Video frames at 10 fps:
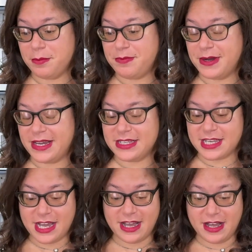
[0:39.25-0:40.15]
But
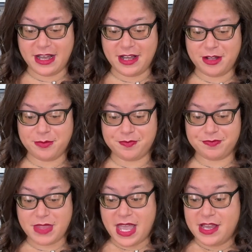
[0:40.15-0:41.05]

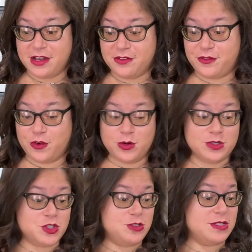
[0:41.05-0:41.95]
for
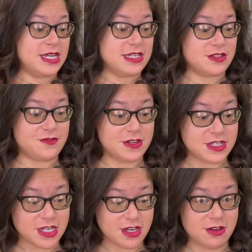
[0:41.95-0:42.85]
today's
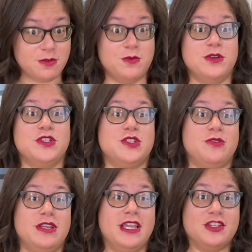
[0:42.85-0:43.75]
video, we're
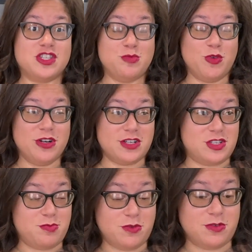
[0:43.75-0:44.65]
doing a
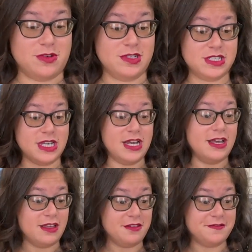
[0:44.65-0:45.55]
smorgasbord
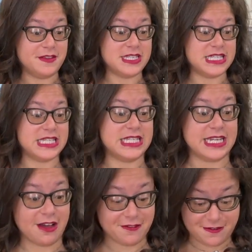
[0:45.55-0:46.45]
of
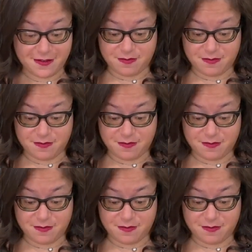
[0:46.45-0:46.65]
stuff.